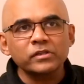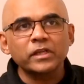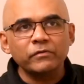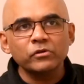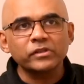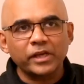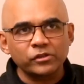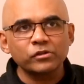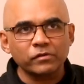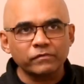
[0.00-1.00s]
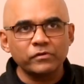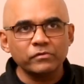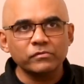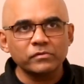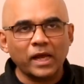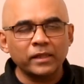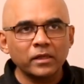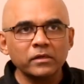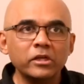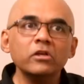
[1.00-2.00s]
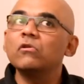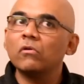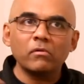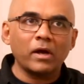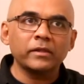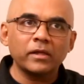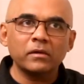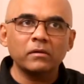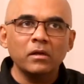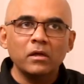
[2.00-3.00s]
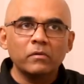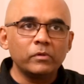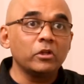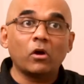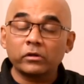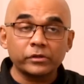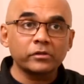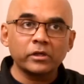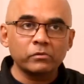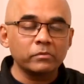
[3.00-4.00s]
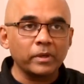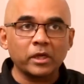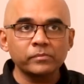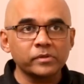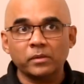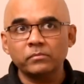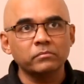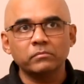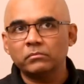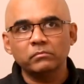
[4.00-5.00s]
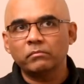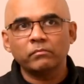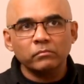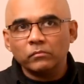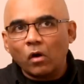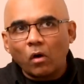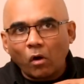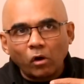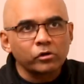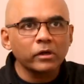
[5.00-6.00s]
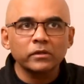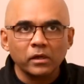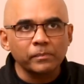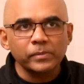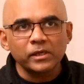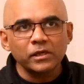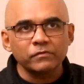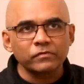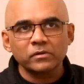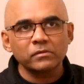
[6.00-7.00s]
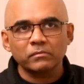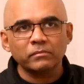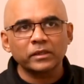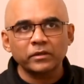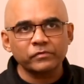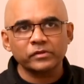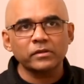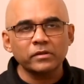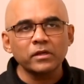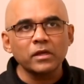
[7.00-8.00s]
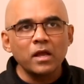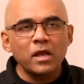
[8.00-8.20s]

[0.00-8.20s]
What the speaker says: for just giving you sketches of tunes. And then he'd go, and then with the orchestra, it would become some altogether completely different magnificent thing.